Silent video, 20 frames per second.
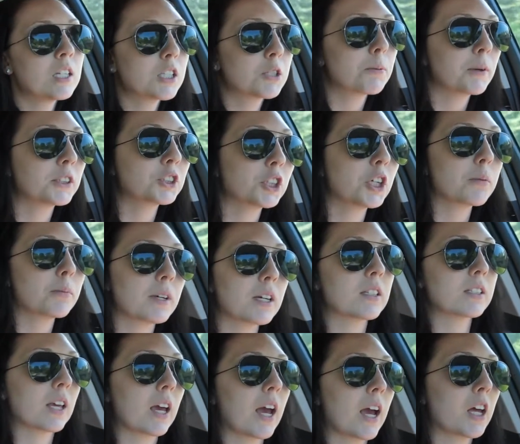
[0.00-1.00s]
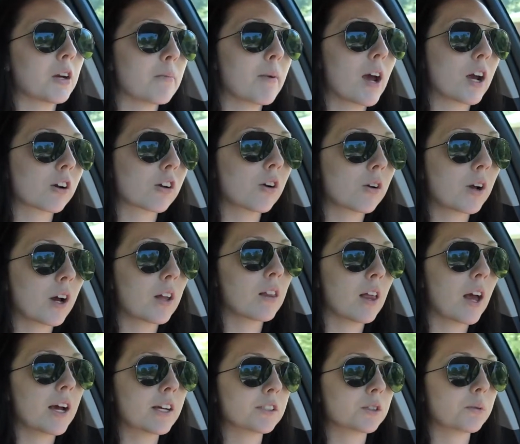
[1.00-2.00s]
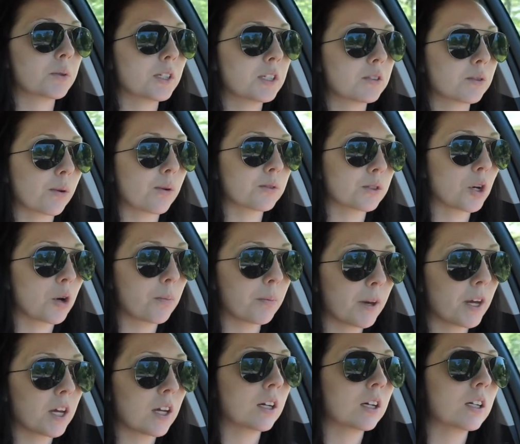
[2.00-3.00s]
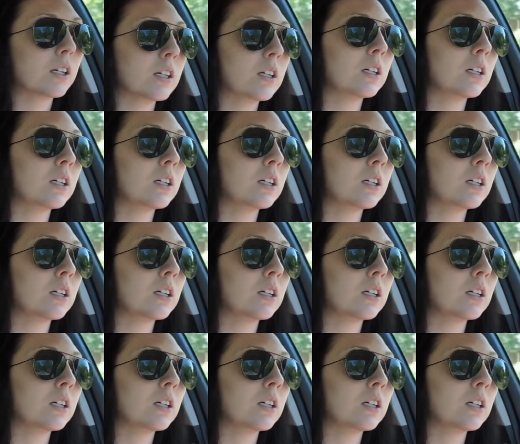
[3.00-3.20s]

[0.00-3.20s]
especially because I had a macro cut last week, so I was hoping